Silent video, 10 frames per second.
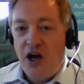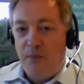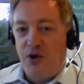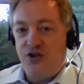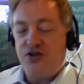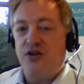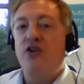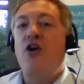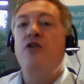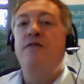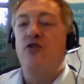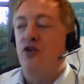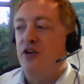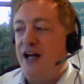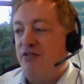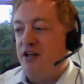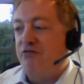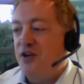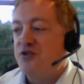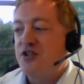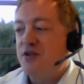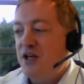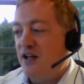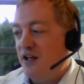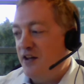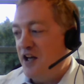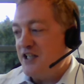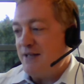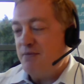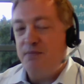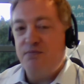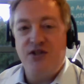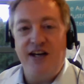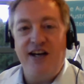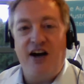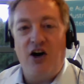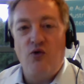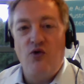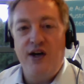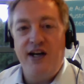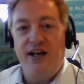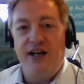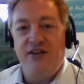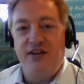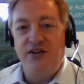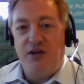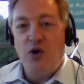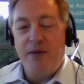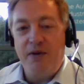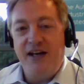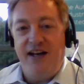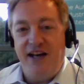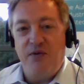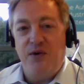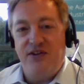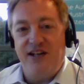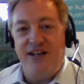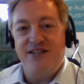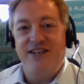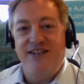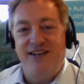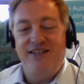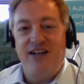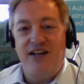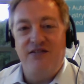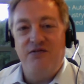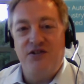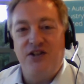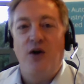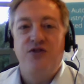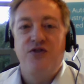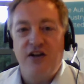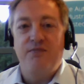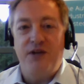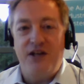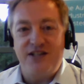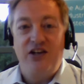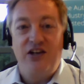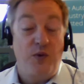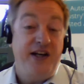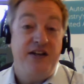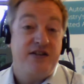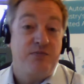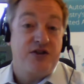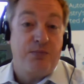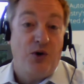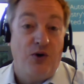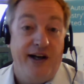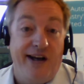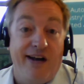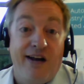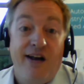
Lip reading: But just on an overall level, it feels to me like the SMMT are really, they want to make a hit with this and go to government and say, look, we need some support here,